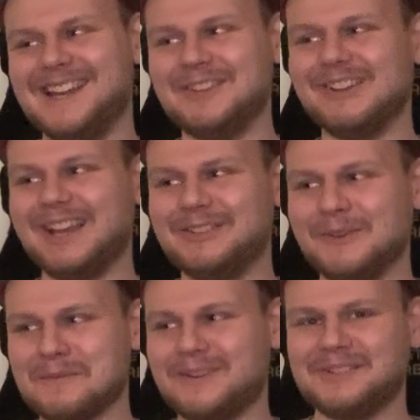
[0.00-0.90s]
you lie to
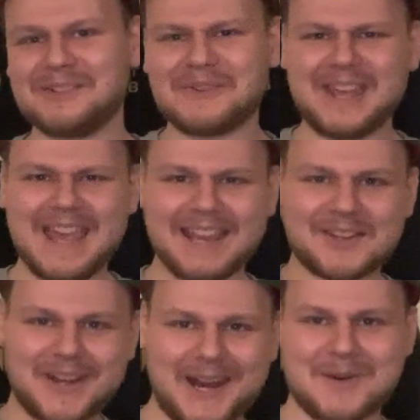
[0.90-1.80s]
your friends, oh yeah, I
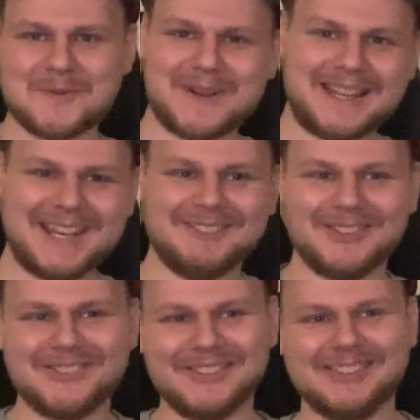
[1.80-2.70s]
crack all my games
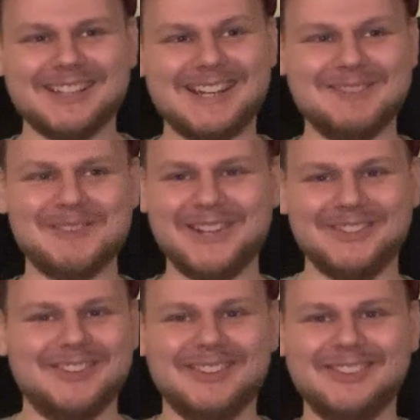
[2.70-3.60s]
all the time, but you
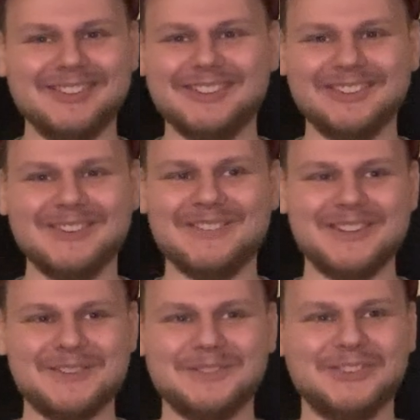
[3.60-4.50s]
didn't know
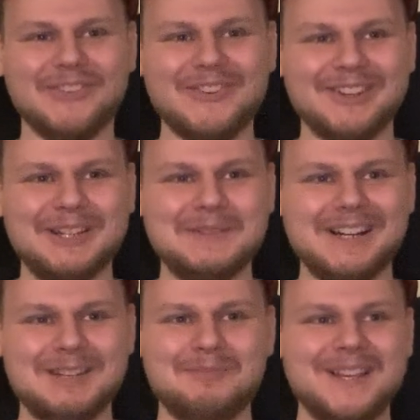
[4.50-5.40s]
what you were talking
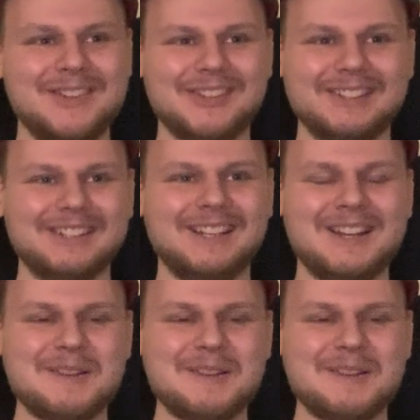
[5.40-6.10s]
about. And basically